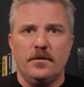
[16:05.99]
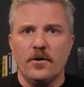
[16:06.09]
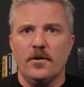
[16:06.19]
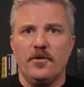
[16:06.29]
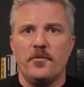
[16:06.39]

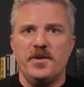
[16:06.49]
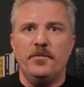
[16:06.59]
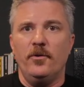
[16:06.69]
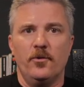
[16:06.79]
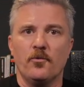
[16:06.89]
There are other
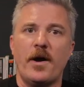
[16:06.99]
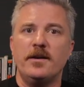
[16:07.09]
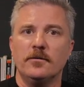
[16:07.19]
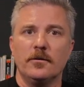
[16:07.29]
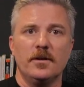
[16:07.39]
people who
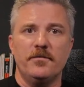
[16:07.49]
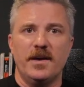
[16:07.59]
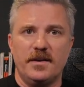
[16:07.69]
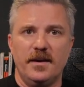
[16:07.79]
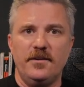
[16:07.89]
regularly
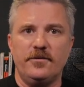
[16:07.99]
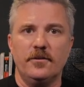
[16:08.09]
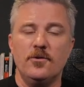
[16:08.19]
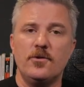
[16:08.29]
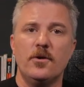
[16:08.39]

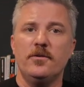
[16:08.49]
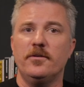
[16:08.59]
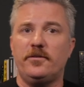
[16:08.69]
vacation who go to the